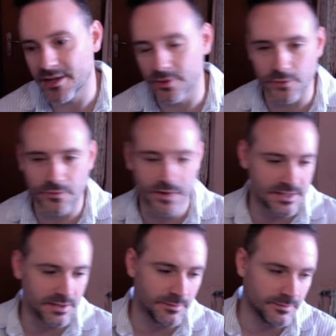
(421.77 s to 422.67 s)
in
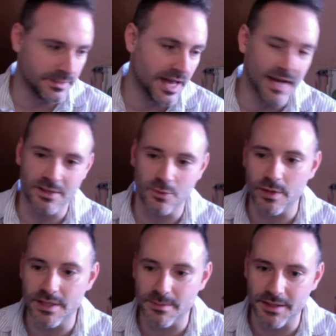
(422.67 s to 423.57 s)
fencing, the luck is
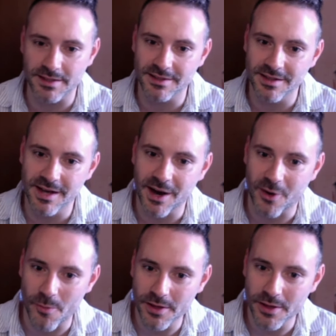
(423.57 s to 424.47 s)
always a bit a
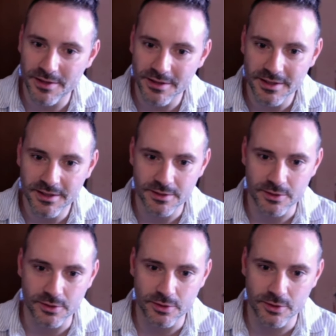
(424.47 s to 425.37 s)
component.
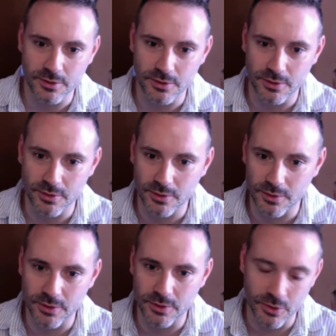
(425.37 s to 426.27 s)
So
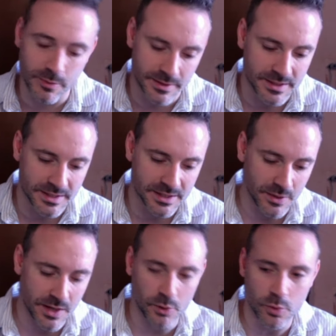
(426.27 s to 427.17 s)
I mean,
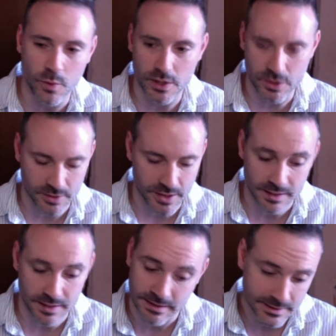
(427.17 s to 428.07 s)
it's really a good question.
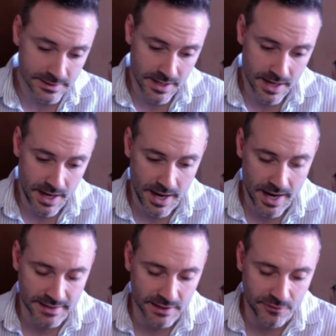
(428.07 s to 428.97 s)

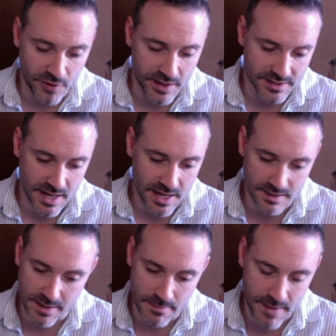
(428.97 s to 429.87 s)
I think France
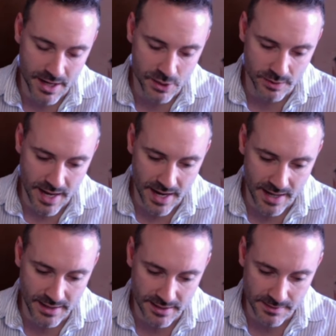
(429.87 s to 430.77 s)
can manage with
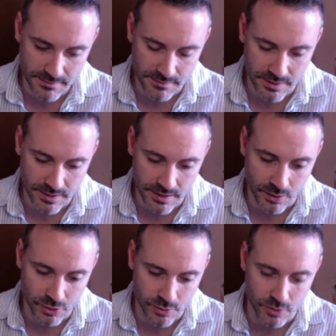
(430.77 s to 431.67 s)
Canada,
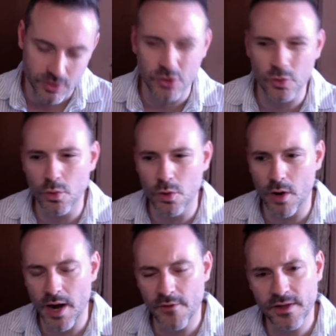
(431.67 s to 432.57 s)
also because it's
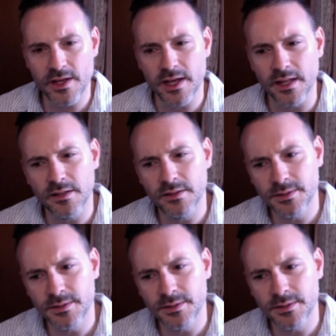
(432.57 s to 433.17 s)
Guo, Harvey, and...